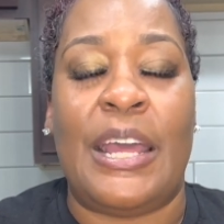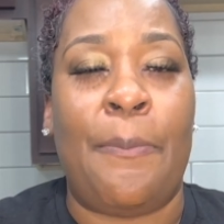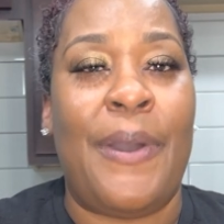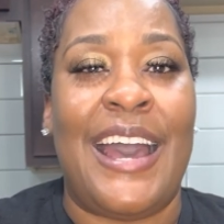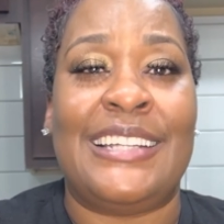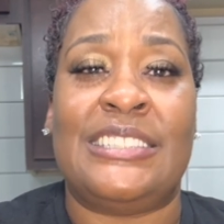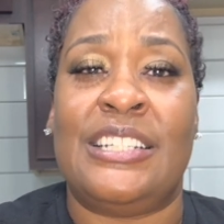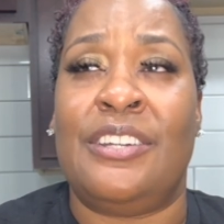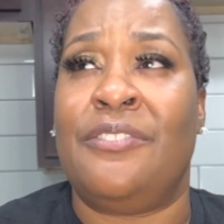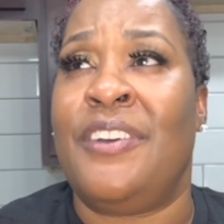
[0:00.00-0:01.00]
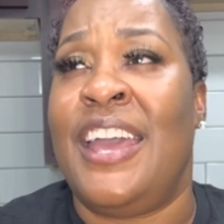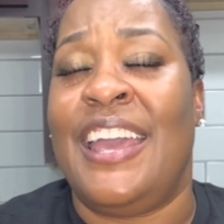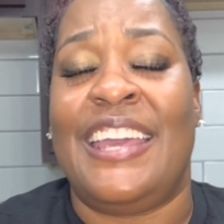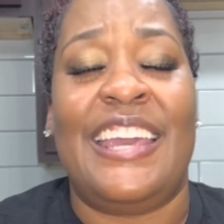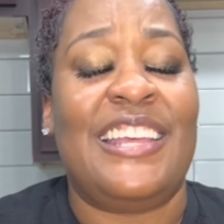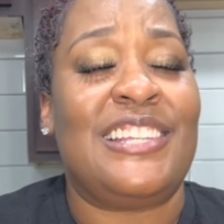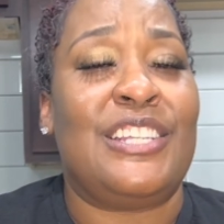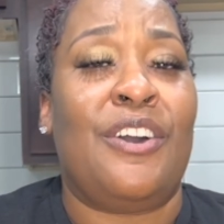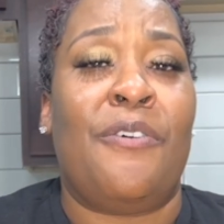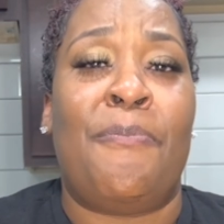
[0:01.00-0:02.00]
positive, give
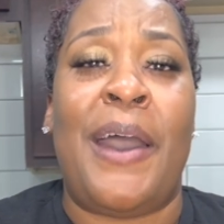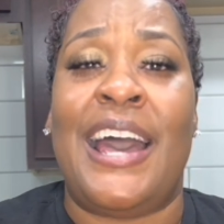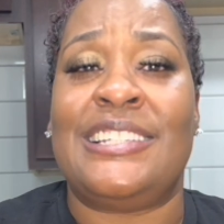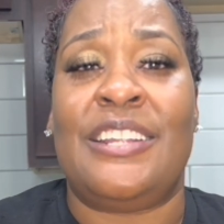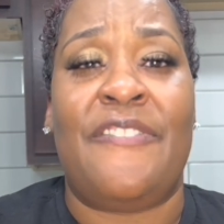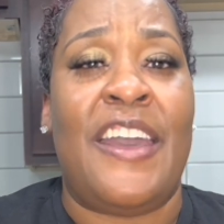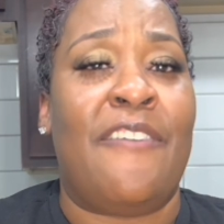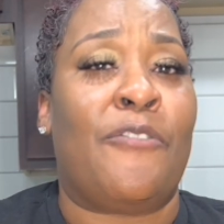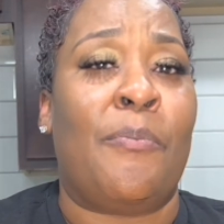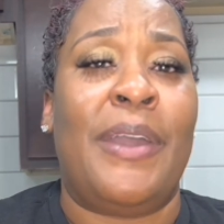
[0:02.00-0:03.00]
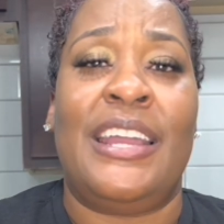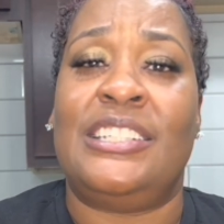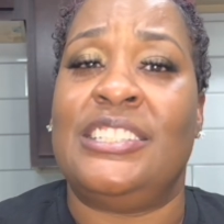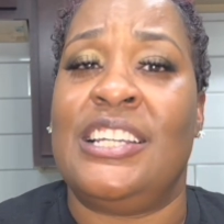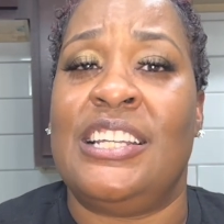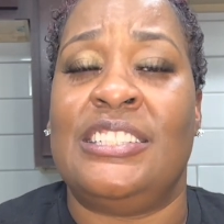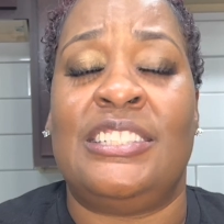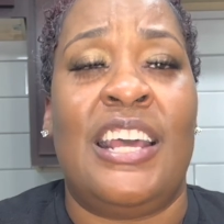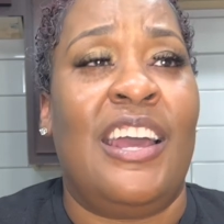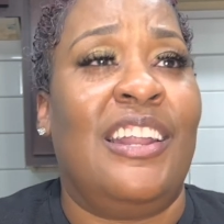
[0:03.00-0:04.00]
yourself positive affirmations,
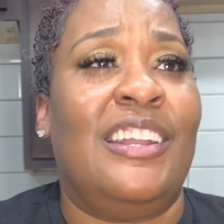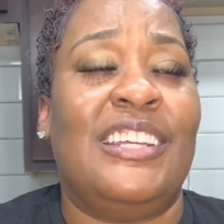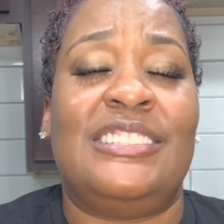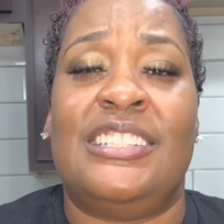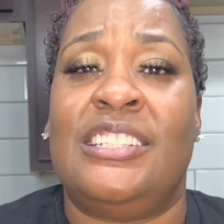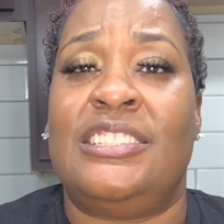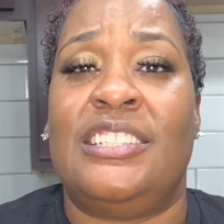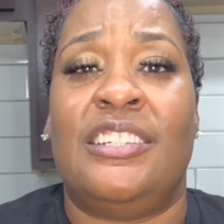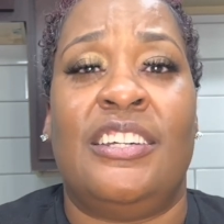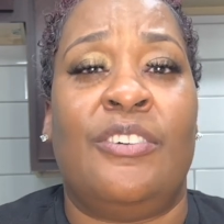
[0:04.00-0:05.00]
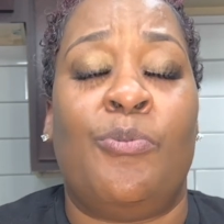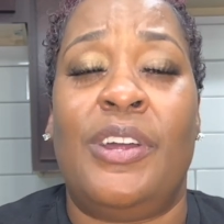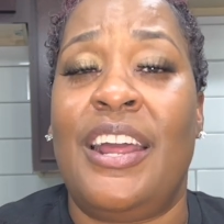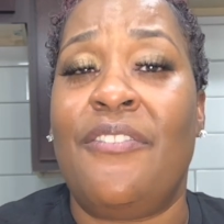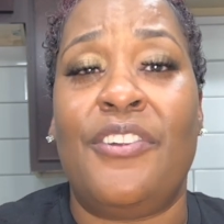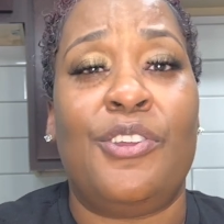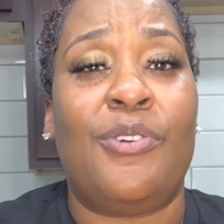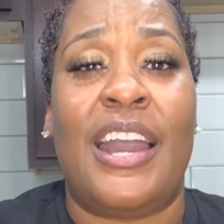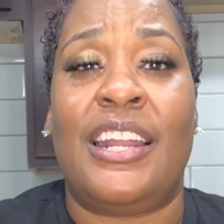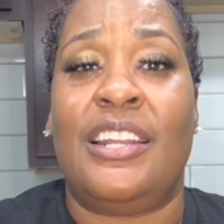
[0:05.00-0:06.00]
listen to whatever you
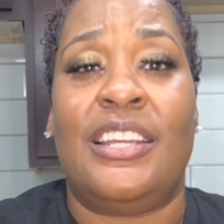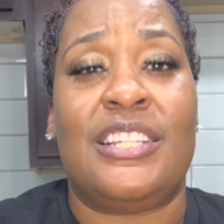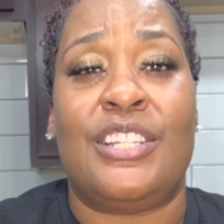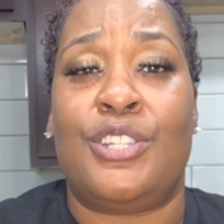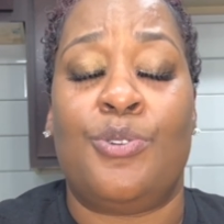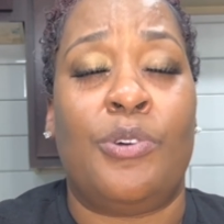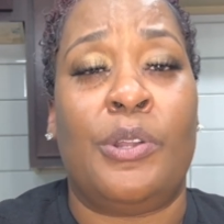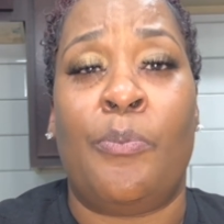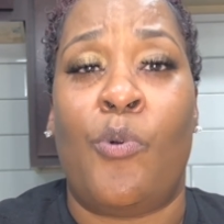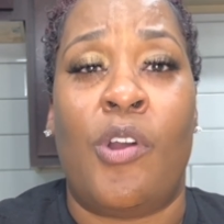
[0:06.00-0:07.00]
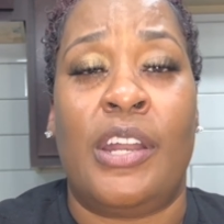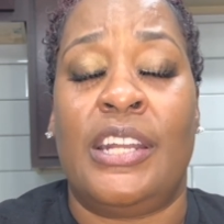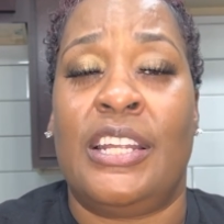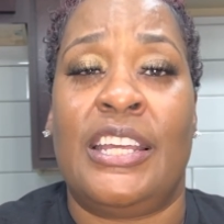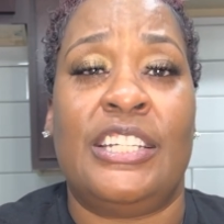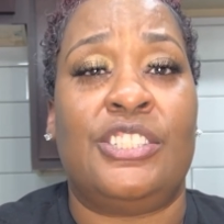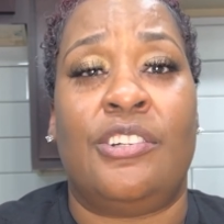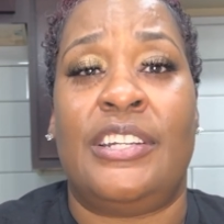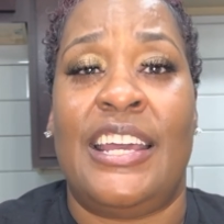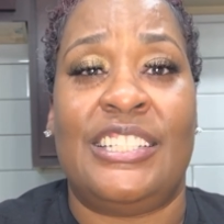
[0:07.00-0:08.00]
got to listen to in the morning to get your
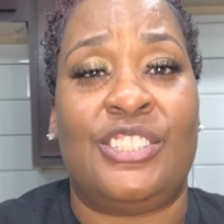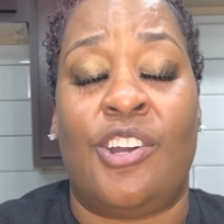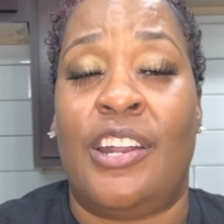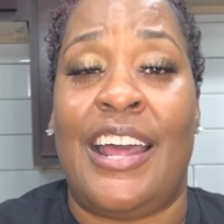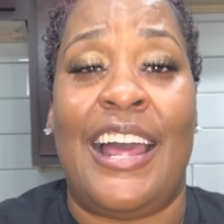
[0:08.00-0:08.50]
day started.